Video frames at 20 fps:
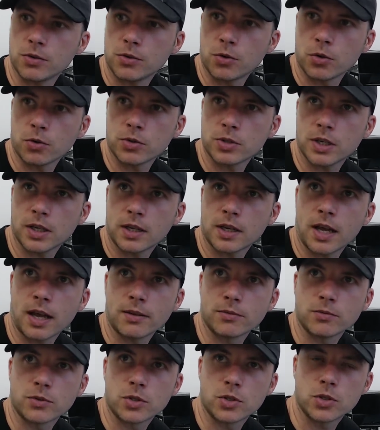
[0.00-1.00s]
Rose
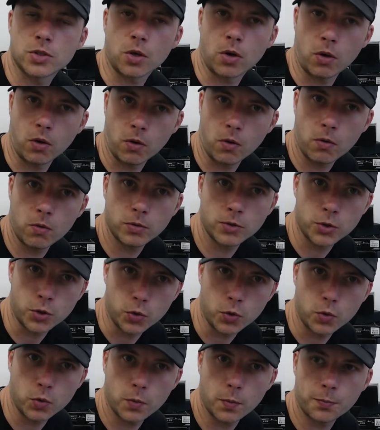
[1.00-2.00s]
Count Solo
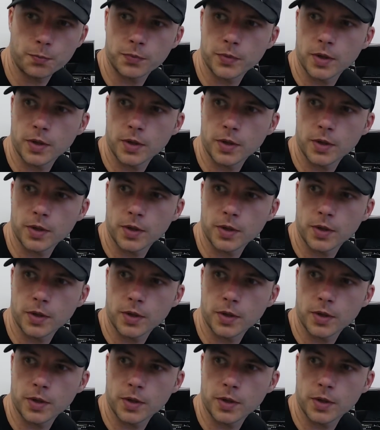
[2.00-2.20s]
2.